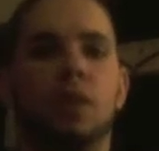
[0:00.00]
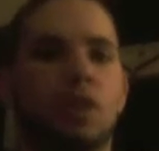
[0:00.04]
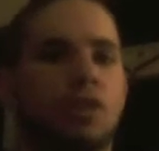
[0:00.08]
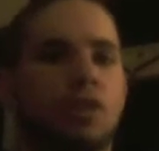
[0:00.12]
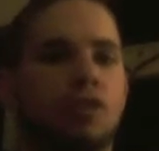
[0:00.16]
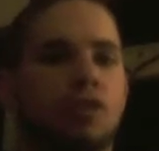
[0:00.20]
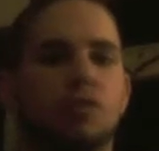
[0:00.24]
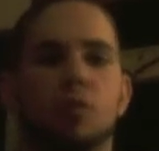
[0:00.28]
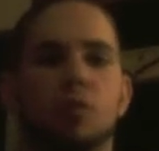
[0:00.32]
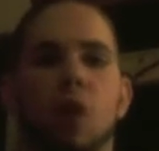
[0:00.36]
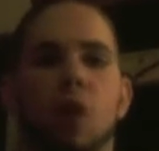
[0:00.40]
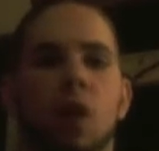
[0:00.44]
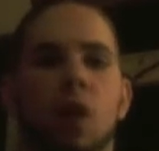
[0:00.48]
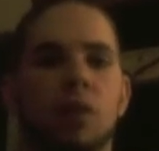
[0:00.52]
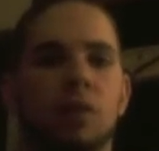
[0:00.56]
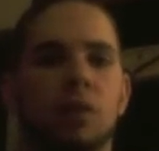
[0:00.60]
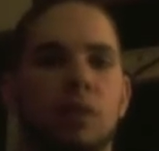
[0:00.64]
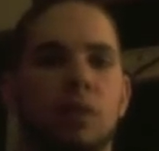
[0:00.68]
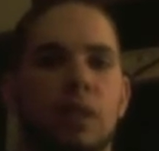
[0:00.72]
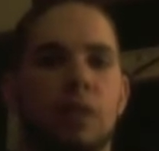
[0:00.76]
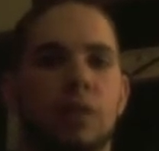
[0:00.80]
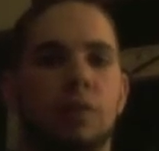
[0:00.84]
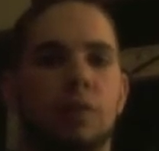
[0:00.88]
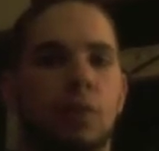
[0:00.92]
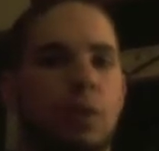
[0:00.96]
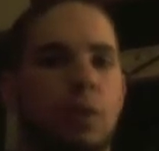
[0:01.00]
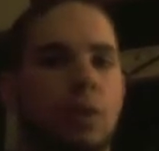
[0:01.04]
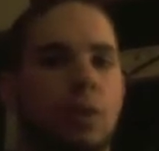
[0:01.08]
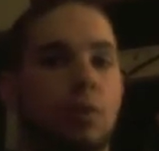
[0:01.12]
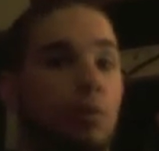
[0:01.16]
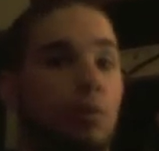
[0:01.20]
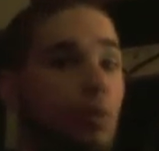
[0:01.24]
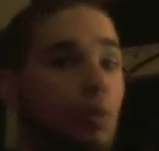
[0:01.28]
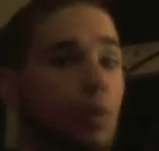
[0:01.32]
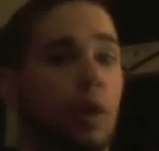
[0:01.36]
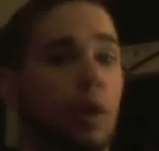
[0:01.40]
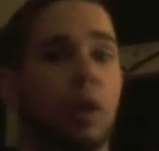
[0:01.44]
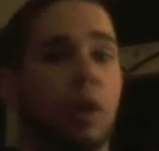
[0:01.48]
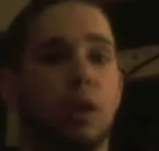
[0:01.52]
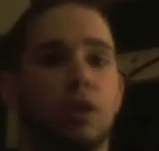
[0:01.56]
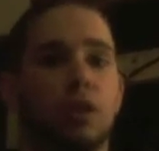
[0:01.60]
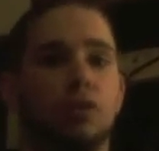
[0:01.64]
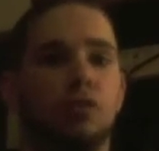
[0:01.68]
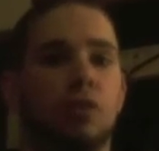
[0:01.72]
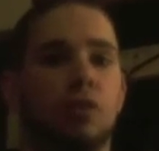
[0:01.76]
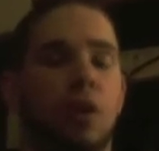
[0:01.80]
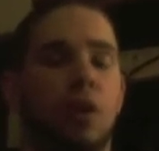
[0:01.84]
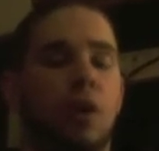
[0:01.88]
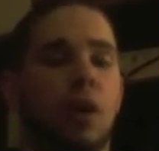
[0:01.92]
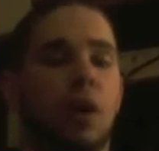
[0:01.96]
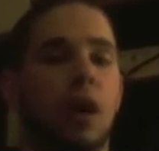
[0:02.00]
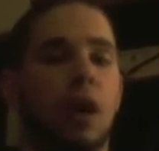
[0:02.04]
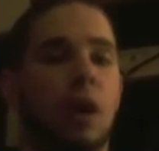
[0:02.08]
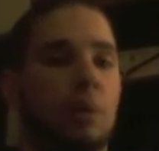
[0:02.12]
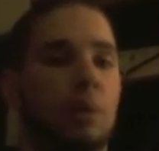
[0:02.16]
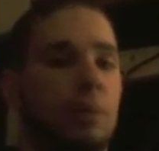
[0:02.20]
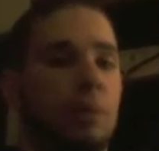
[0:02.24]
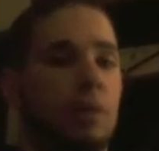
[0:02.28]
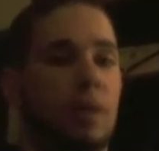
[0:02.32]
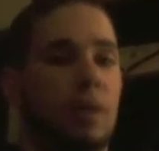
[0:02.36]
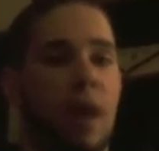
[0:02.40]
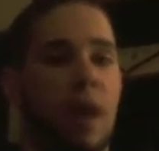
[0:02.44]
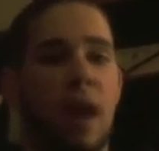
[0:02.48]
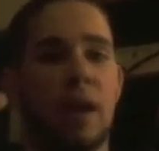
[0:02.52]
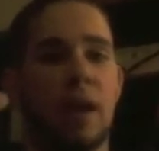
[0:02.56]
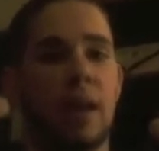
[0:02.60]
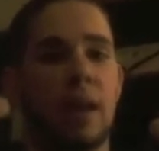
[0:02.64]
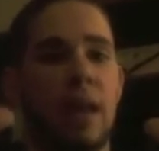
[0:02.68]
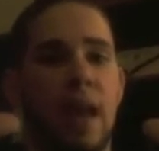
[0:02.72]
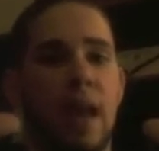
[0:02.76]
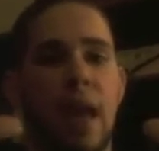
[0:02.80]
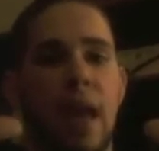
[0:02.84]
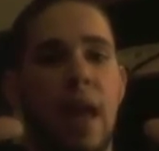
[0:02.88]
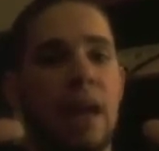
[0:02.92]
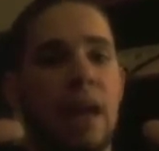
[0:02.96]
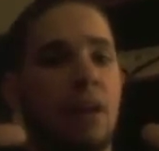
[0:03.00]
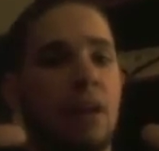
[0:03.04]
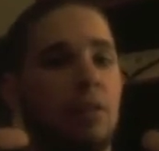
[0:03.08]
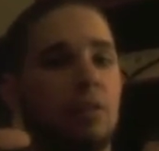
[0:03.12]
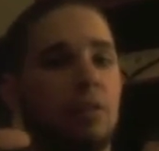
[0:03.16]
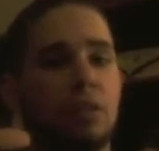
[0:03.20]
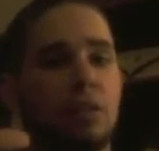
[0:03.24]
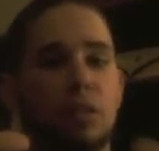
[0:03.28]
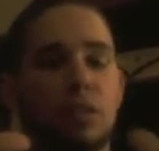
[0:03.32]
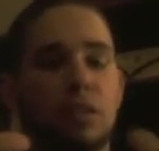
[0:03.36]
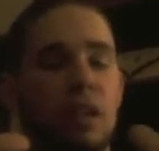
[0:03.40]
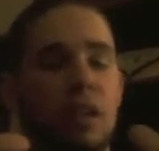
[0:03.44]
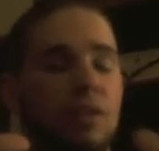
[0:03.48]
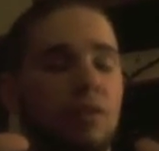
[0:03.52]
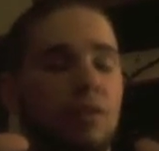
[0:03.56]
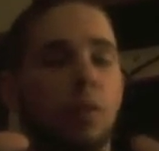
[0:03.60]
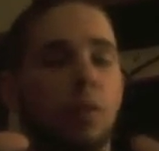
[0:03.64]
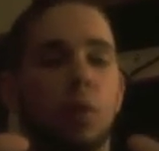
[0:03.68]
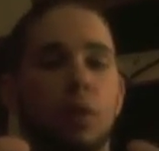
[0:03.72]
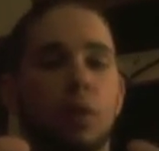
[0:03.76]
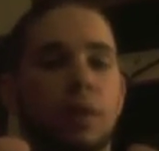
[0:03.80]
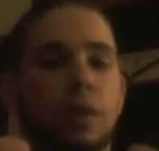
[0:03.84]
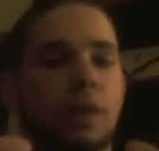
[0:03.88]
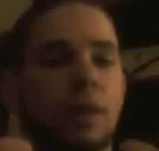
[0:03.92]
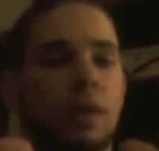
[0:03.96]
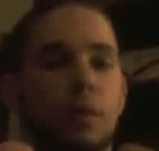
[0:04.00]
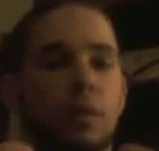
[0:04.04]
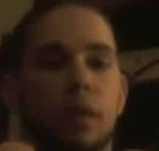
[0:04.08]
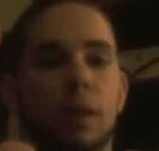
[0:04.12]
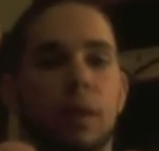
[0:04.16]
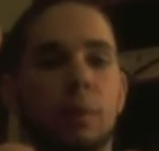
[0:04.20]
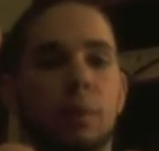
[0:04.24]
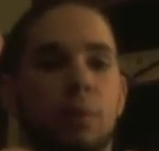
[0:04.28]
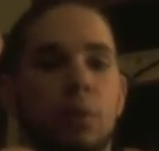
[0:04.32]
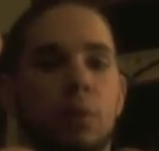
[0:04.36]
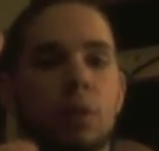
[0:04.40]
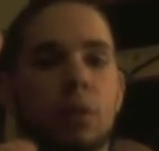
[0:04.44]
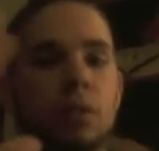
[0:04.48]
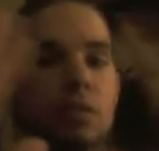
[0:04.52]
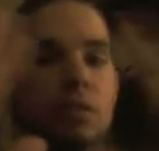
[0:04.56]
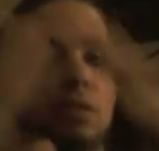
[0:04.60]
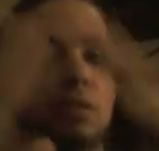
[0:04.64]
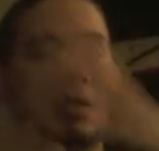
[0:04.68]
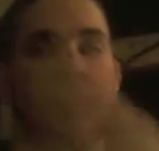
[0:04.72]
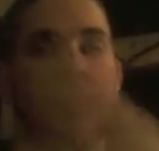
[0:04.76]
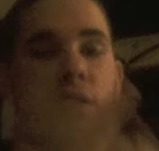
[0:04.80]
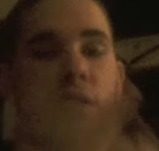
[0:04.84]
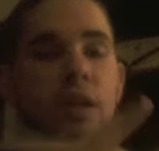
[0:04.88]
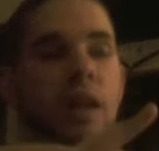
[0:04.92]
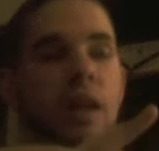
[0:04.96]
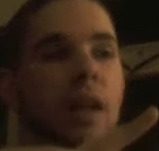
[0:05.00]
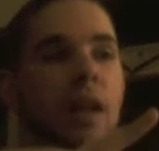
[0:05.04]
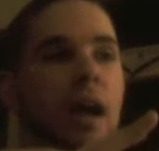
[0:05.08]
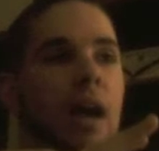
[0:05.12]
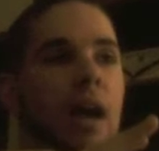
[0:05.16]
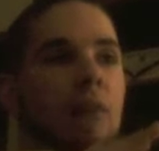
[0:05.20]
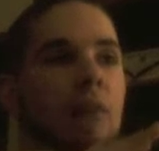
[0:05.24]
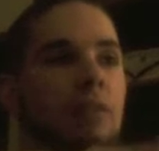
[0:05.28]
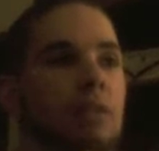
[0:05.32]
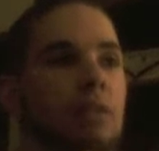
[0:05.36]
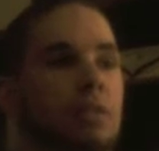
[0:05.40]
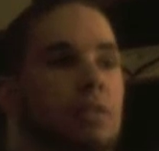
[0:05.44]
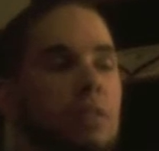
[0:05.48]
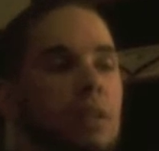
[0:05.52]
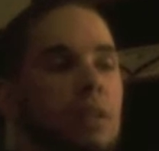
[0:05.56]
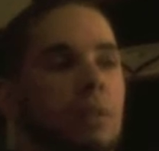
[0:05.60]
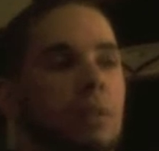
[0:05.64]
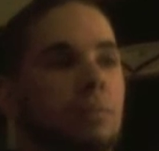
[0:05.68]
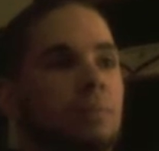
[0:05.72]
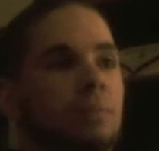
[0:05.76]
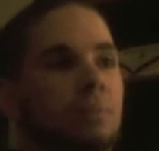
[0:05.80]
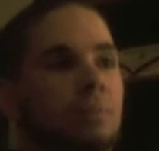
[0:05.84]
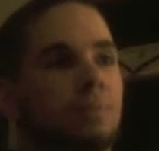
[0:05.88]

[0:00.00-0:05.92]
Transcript: Strong delivery, really strong arm. Not accuracy is not fully there like Breeze's is yet, obviously.